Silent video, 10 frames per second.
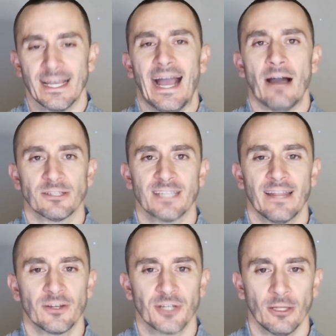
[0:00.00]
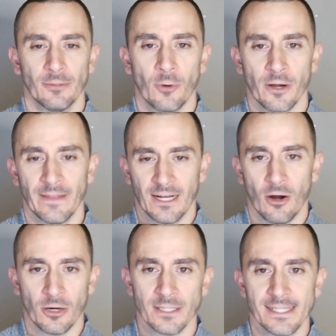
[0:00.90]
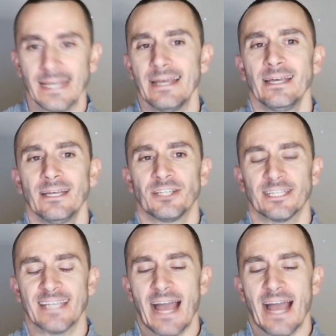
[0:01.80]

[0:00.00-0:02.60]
outside of the Trello board and the cards, just to have